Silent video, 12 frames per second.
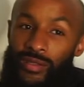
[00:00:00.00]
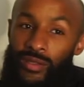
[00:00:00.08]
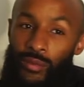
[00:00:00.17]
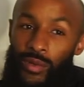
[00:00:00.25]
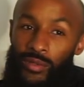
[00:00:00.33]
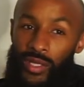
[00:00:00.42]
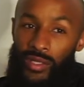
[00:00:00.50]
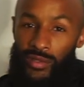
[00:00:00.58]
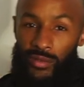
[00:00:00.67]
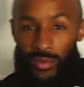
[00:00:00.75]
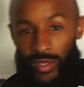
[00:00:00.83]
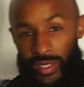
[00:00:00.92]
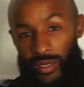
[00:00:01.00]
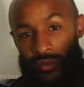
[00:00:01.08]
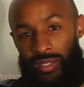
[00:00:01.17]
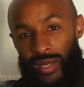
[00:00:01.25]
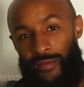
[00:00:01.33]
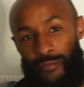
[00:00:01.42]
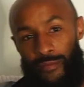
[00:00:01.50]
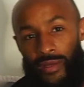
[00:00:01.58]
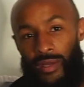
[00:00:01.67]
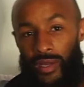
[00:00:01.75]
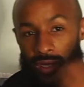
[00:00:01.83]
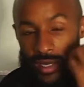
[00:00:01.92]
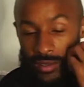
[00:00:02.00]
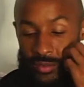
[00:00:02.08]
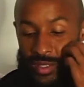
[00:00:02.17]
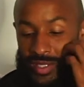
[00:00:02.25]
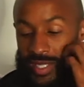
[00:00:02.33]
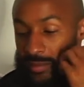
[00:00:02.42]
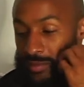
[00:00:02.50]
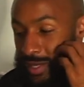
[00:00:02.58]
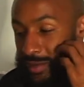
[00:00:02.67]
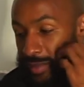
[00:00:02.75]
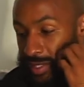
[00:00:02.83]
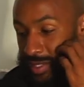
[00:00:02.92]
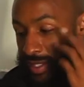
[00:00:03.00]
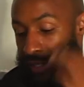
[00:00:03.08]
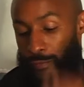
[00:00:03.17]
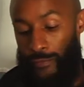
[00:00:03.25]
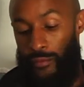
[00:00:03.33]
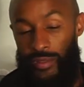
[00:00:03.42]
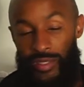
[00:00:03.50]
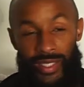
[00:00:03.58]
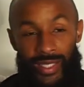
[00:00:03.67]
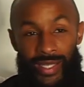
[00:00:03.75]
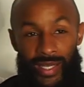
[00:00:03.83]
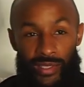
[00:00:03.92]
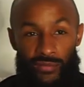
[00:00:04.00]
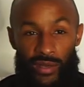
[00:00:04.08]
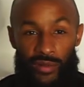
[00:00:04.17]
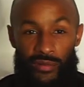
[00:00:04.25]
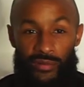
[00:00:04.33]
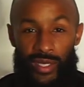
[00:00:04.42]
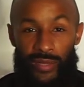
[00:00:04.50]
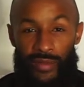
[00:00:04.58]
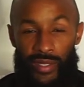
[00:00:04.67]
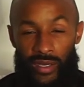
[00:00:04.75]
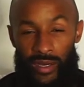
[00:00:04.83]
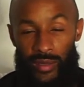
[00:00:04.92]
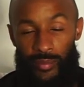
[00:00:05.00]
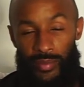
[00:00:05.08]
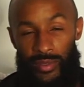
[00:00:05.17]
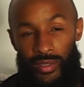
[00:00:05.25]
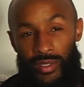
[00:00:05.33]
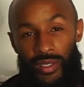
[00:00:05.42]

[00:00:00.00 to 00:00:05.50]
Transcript: So well done to all the girls and all the teams that have managed to get through to the next round of the FA Cup.